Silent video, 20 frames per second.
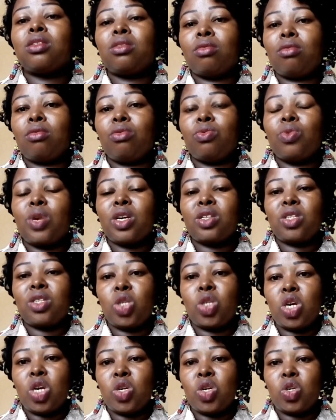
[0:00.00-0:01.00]
so you
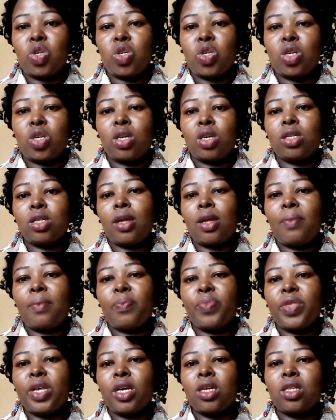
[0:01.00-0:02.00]
exchange some
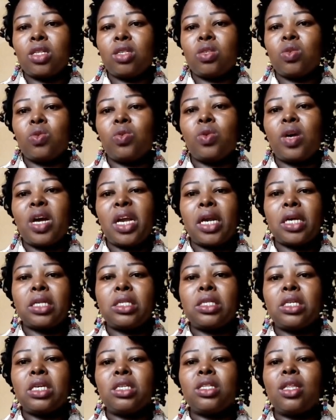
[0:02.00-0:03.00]
things. So you can
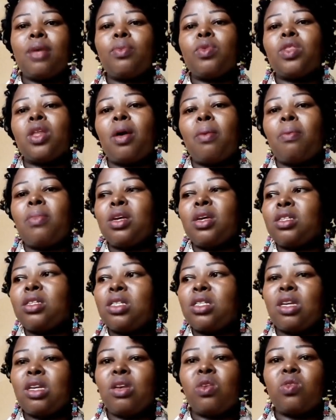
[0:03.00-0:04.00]
exchange them with a
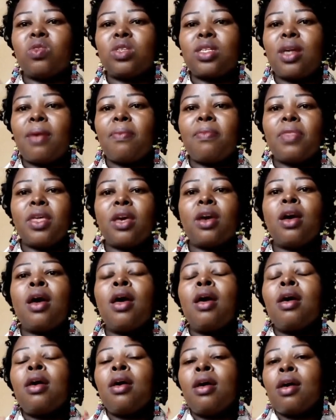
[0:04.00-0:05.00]
basin or something,
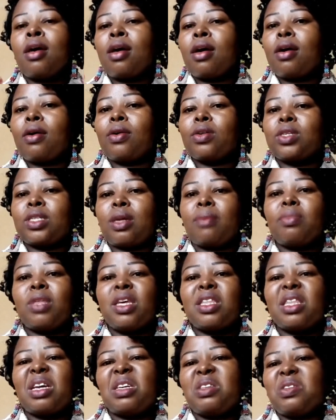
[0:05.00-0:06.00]

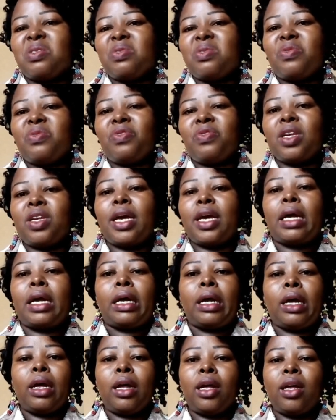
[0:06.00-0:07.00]
that you feel like
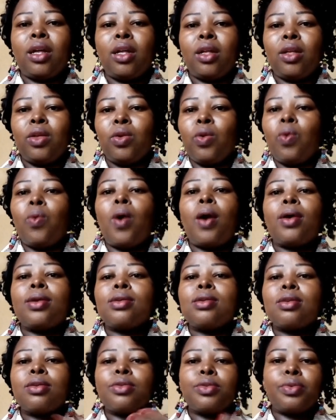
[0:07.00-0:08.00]
you
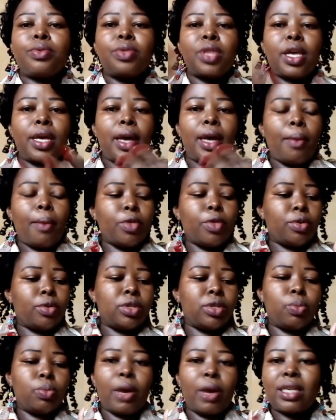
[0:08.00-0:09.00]
want. So they come with
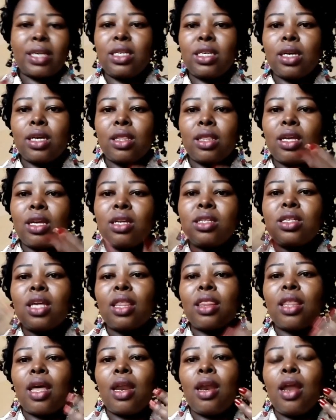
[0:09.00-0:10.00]
those plastic things,
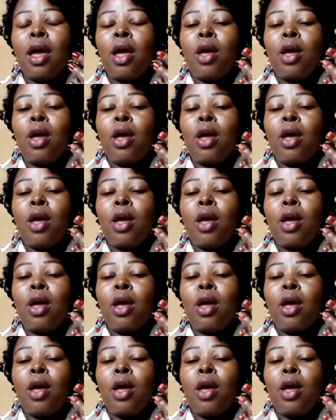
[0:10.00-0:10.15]
and then